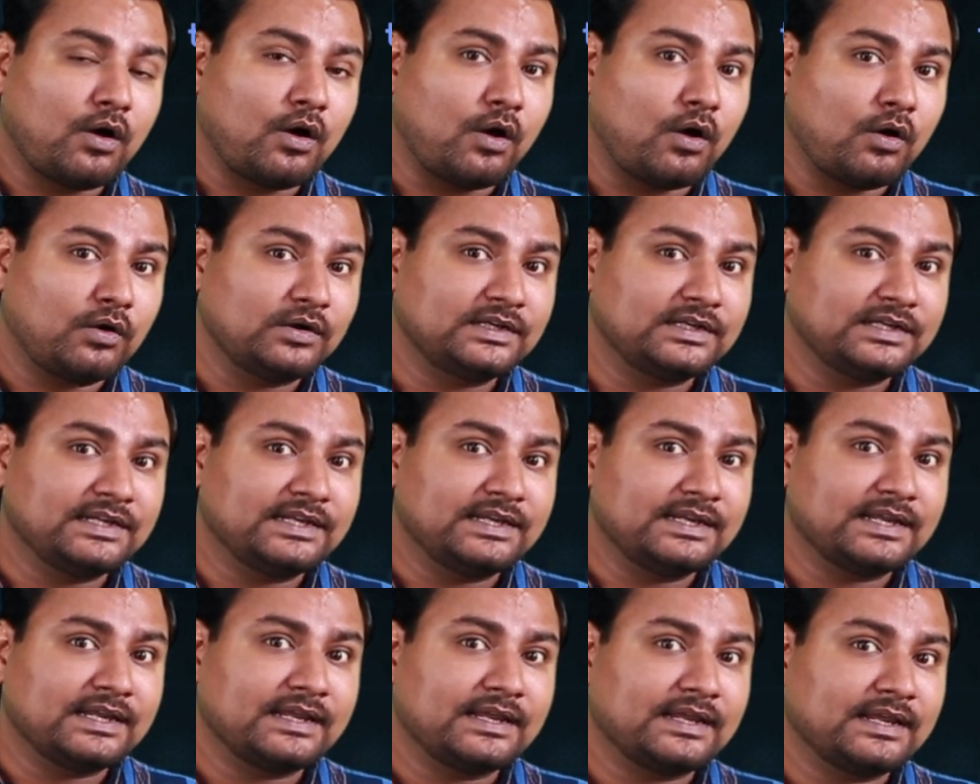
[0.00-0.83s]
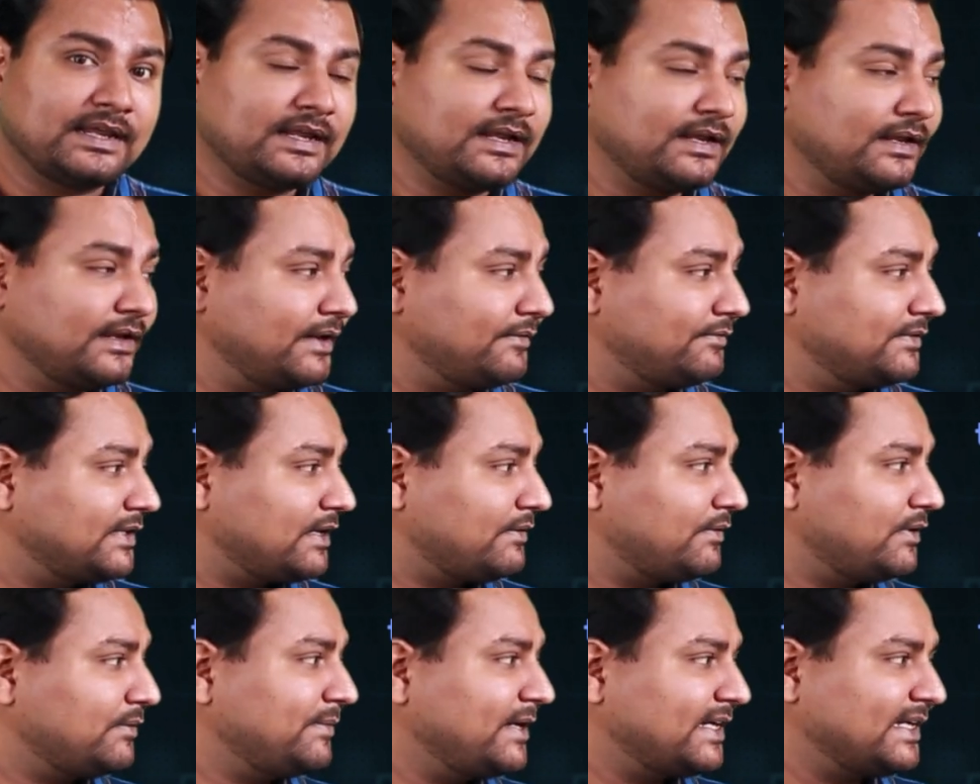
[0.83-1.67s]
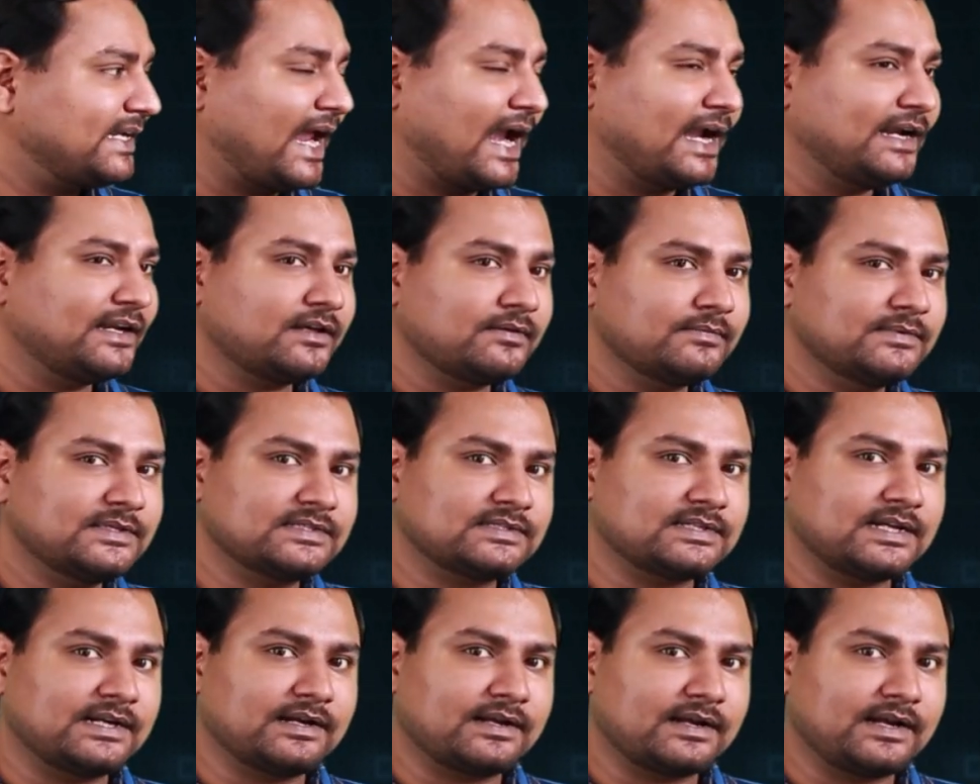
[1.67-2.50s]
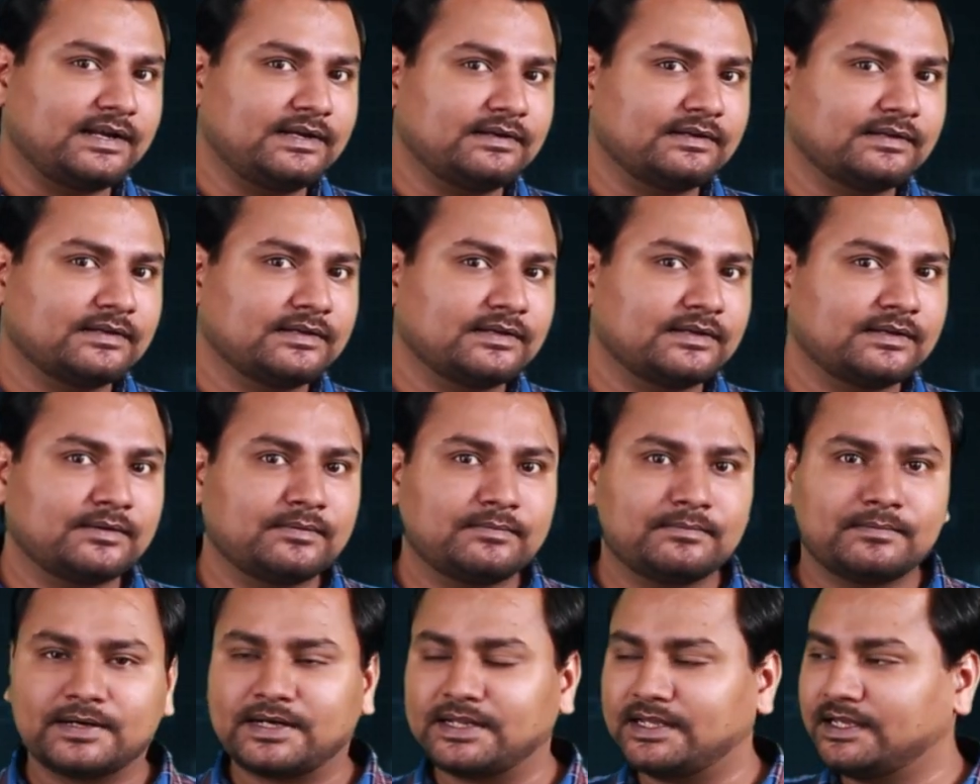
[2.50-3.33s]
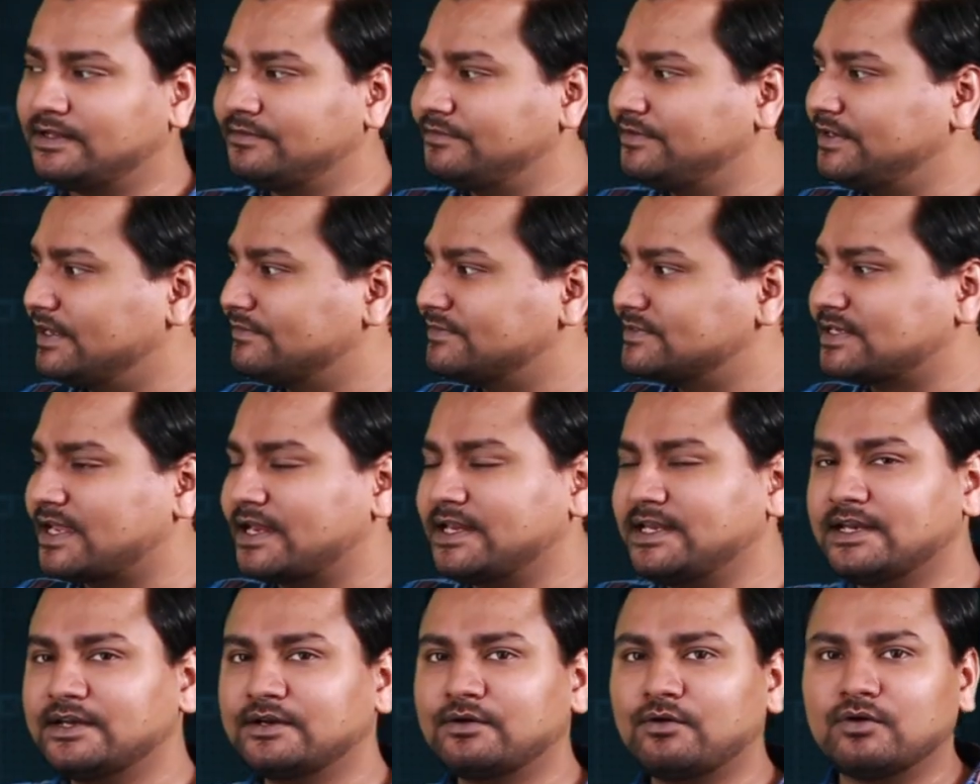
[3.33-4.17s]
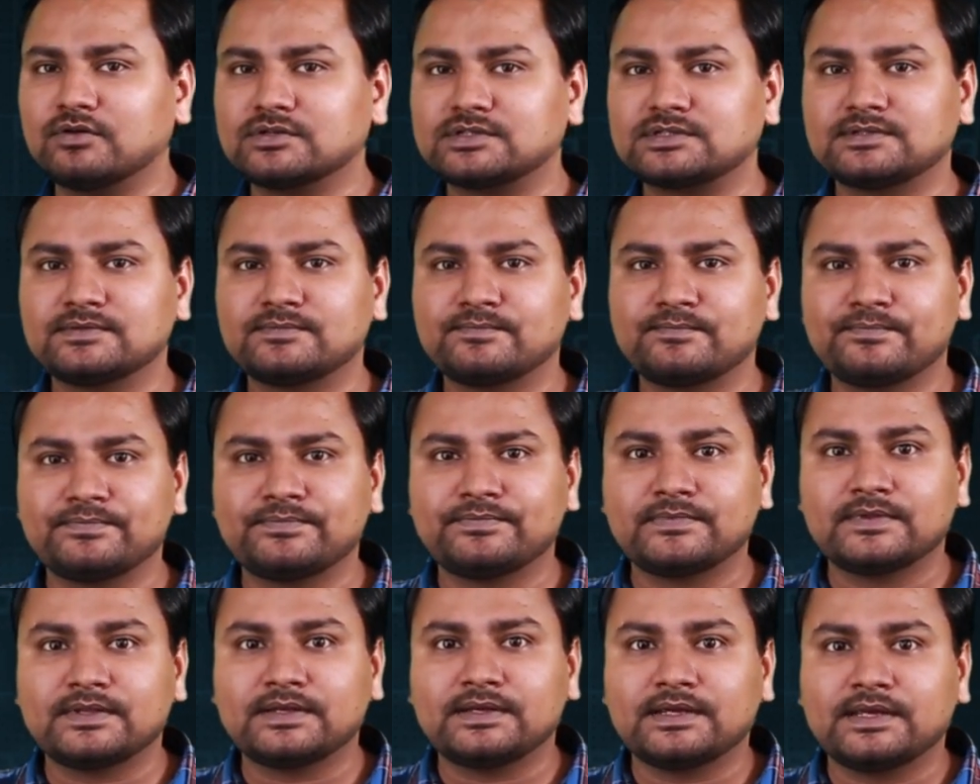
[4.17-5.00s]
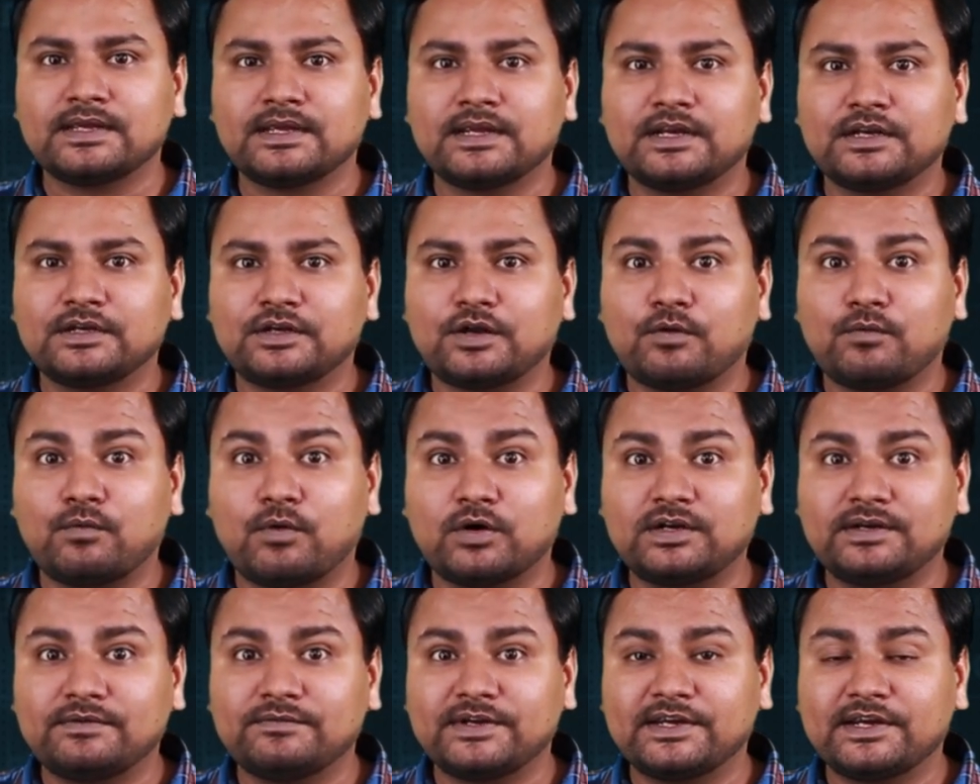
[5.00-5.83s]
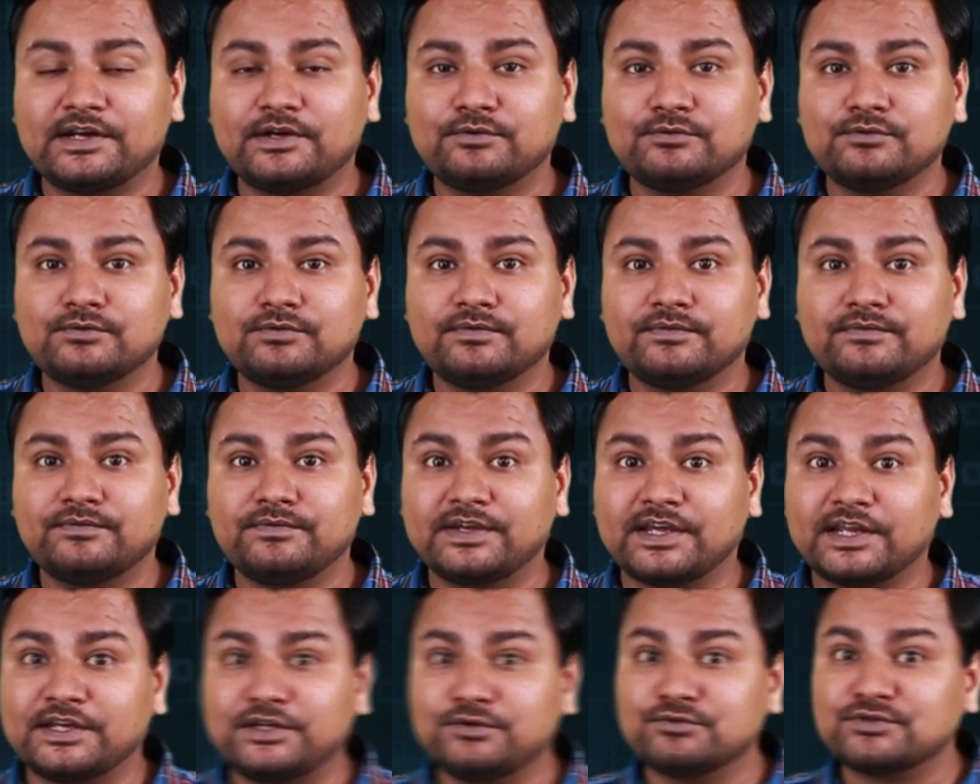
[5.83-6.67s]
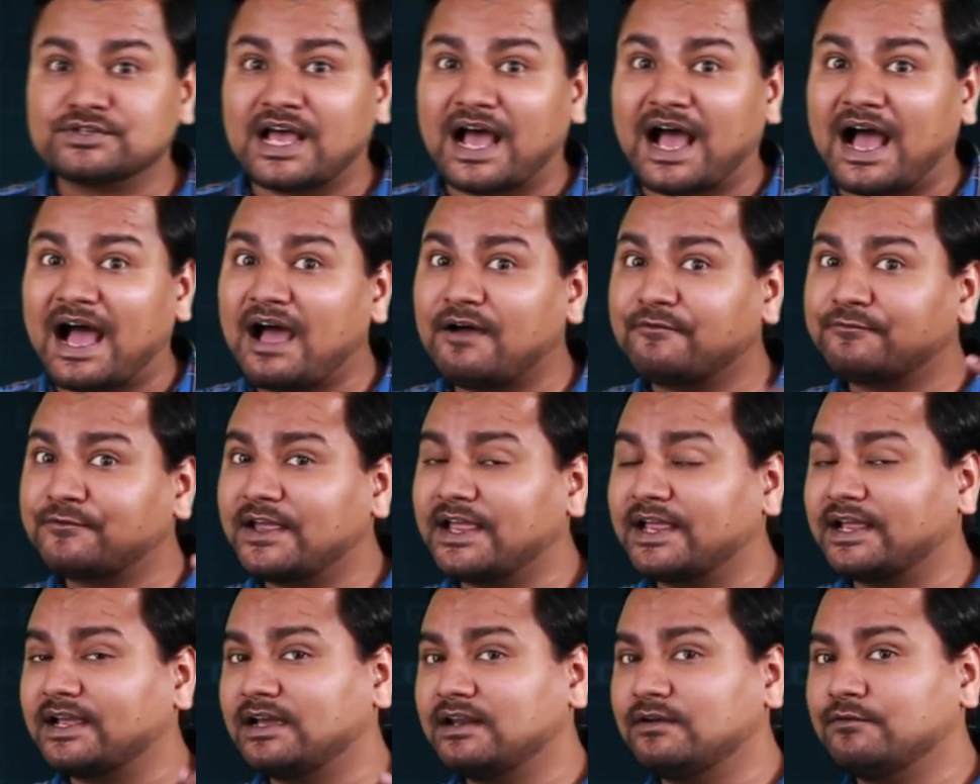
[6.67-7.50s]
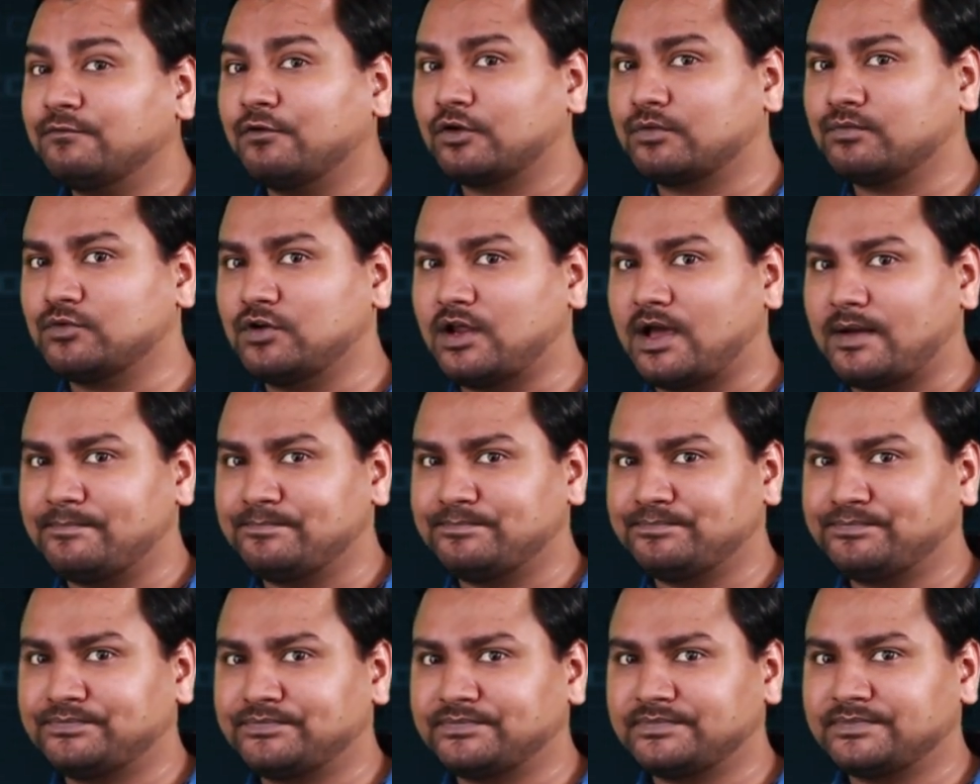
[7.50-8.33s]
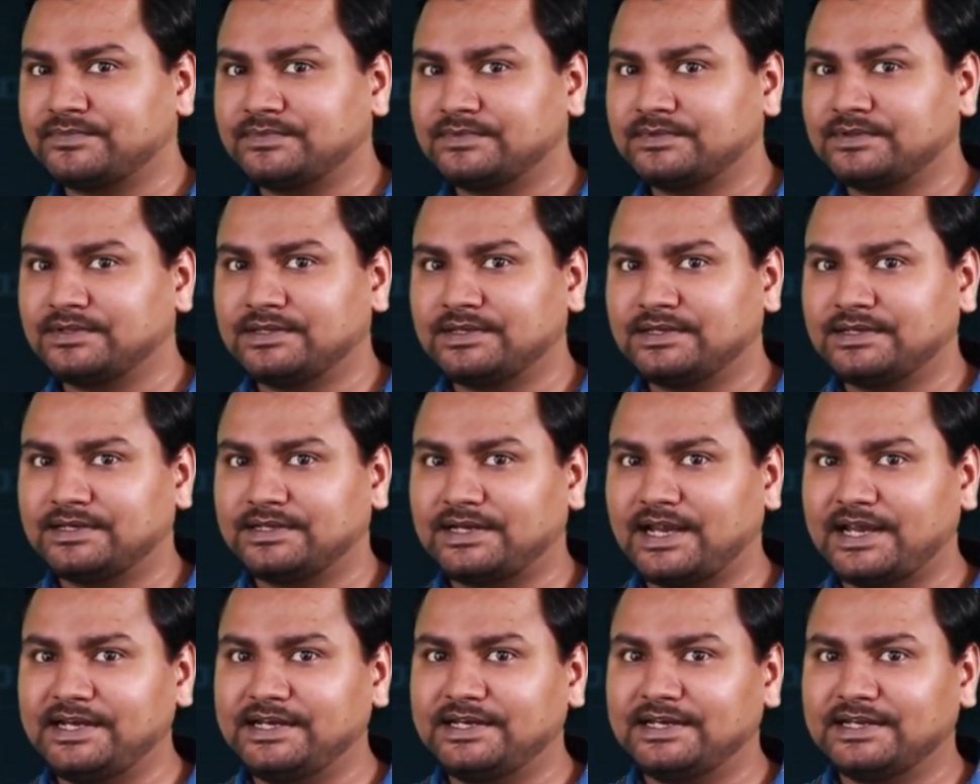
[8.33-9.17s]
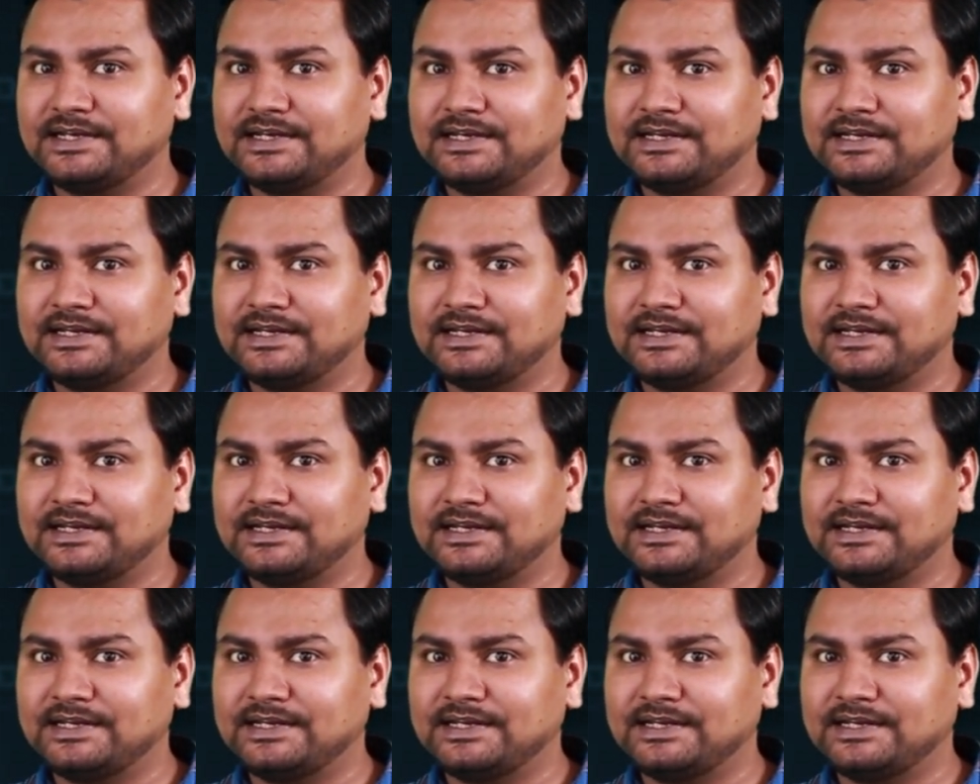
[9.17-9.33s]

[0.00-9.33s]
only if there will be a tan term inside, right? But here we have sin and cos. Now what we can do, we can use half angle formula, right?